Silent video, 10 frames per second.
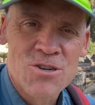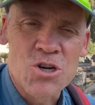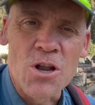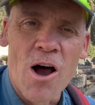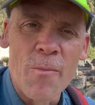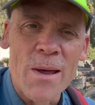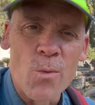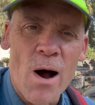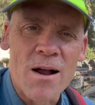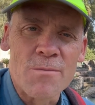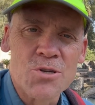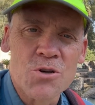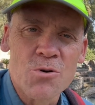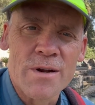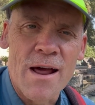Shalom and welcome
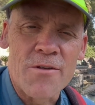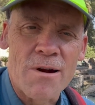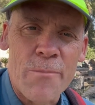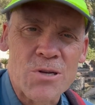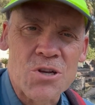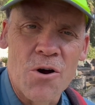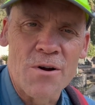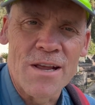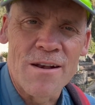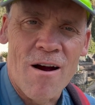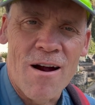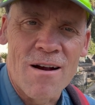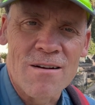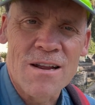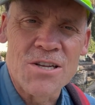to another episode in
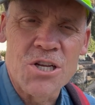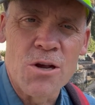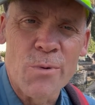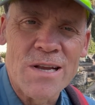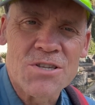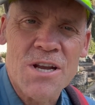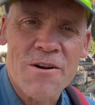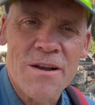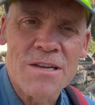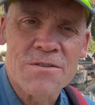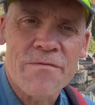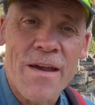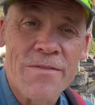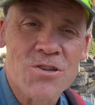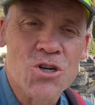our continuing series,
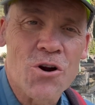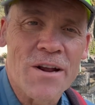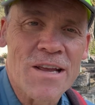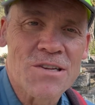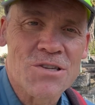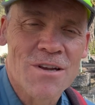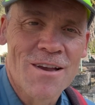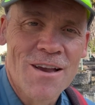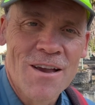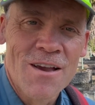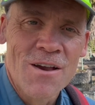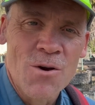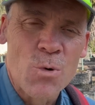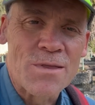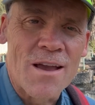Faith Journeys
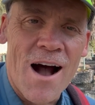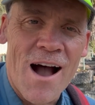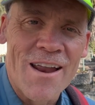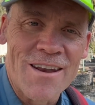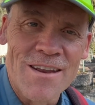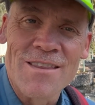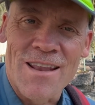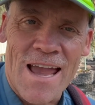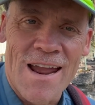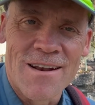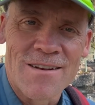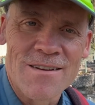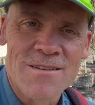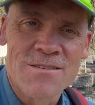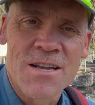with God in the Land.
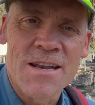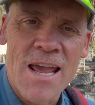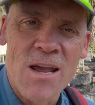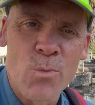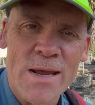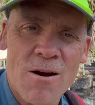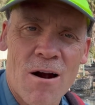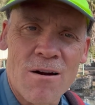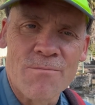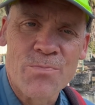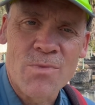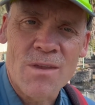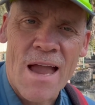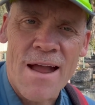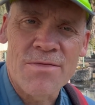Today we are
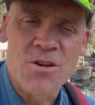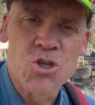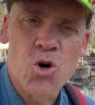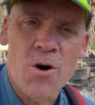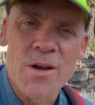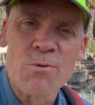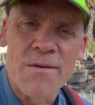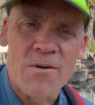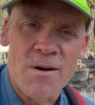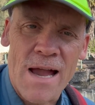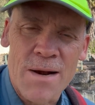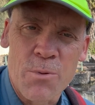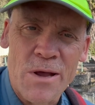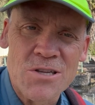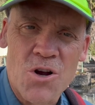at the Jordan River at a
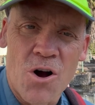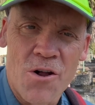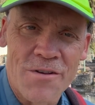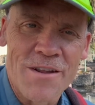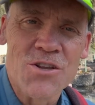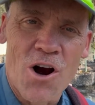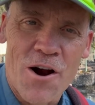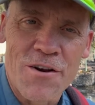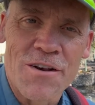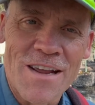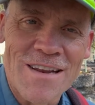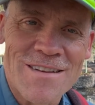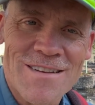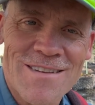place called Yardenit.